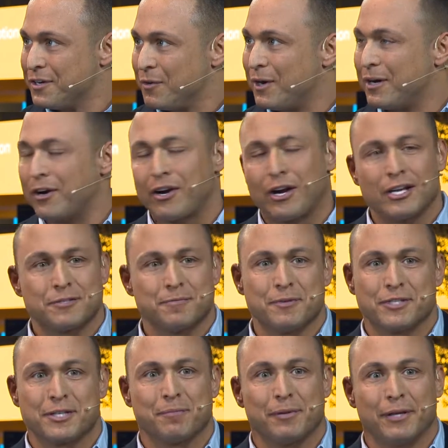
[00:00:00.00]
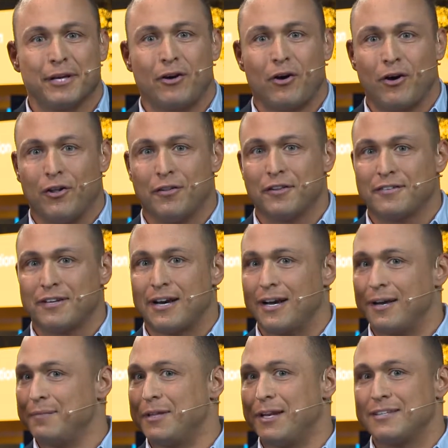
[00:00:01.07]
right? Our customers complain all the
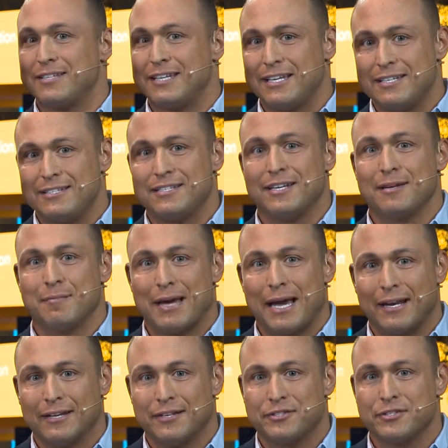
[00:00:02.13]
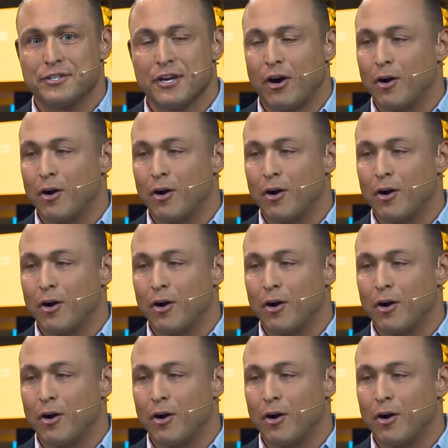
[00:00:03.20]
time that it's easy to manage,